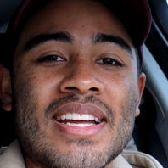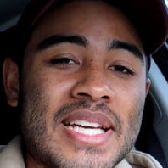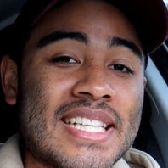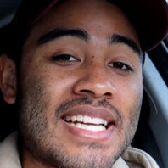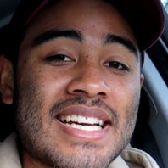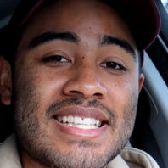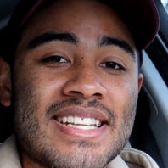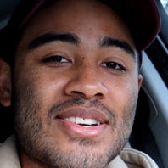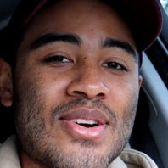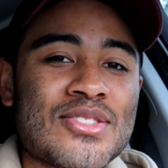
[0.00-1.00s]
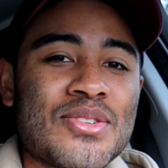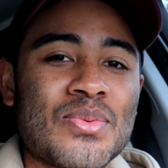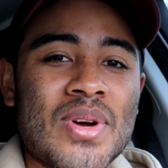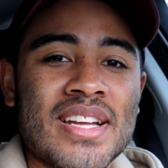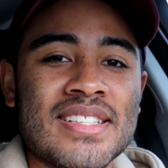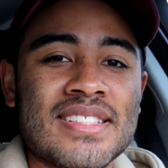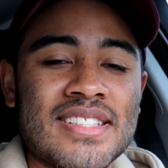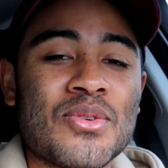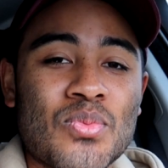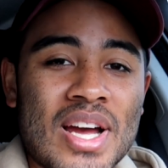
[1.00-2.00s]
Because like I said, the car still
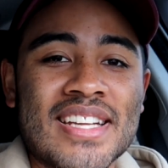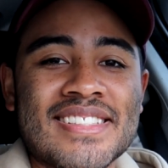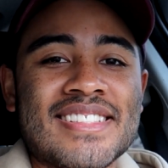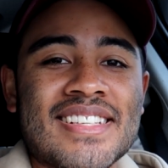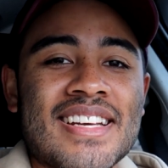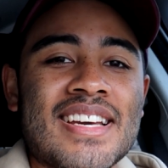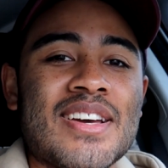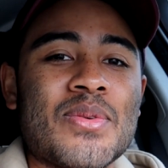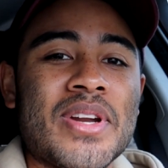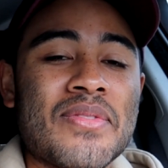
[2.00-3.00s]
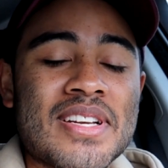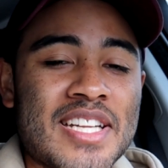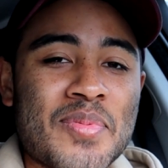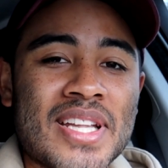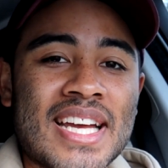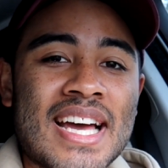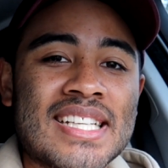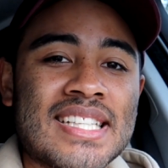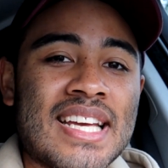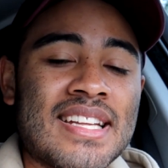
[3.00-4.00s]
runs. Whenever I step on the
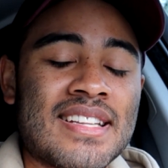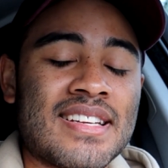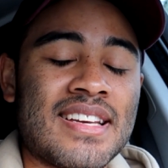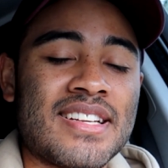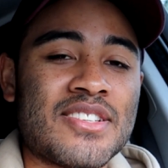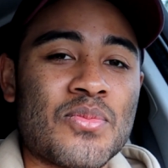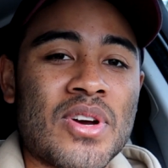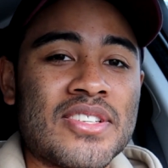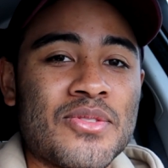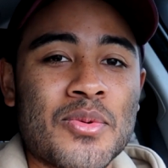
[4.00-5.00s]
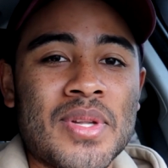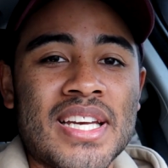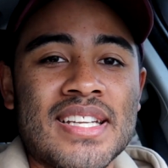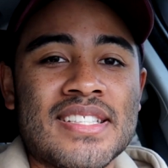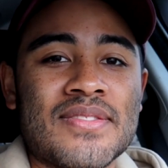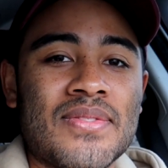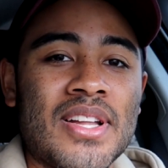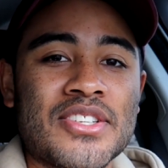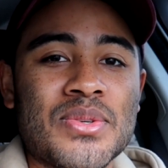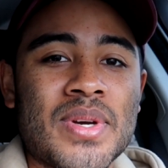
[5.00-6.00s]
gas, the engine runs normally. It doesn't
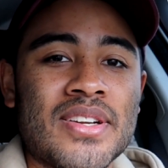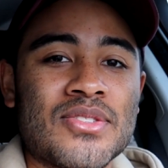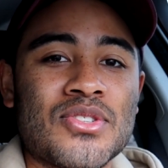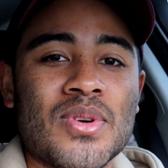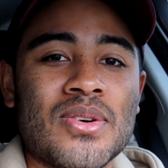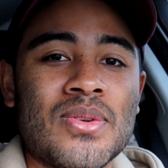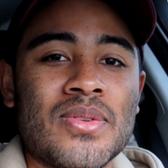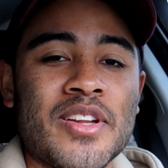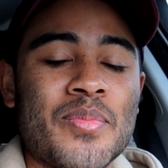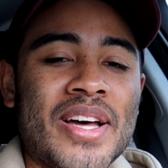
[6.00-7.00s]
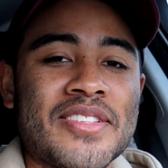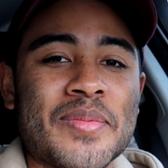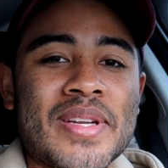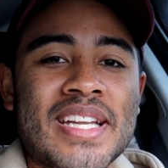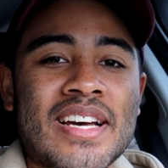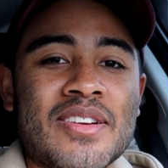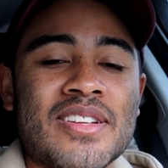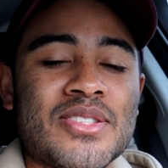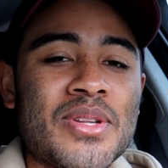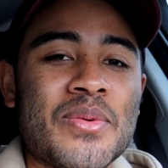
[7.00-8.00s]
fluctuate or struggle, bounce up and down.
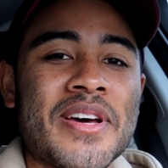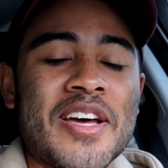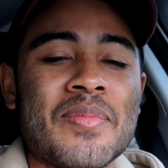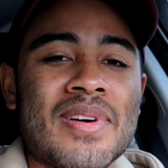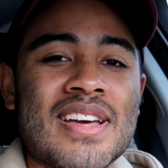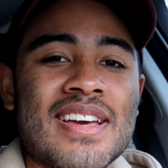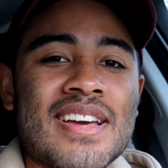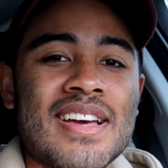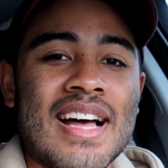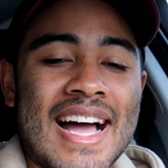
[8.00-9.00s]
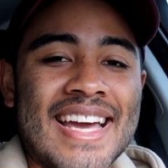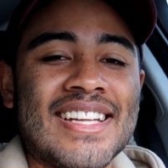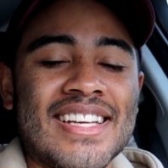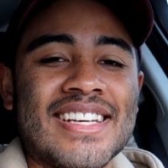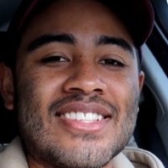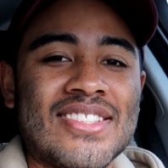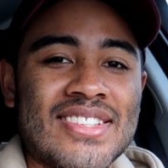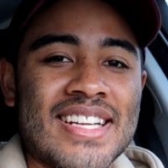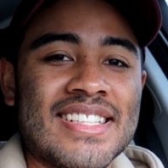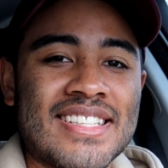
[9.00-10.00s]
It's only when I'm idling and just
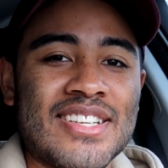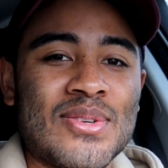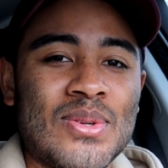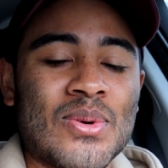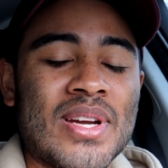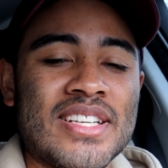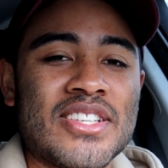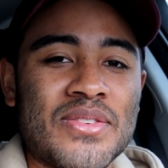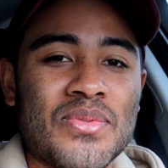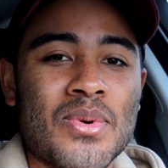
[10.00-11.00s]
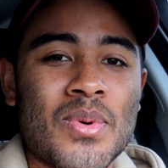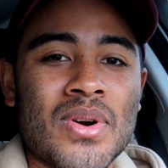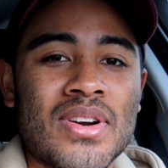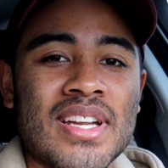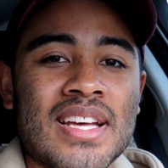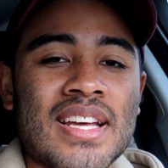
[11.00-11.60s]
sitting still or inching forward.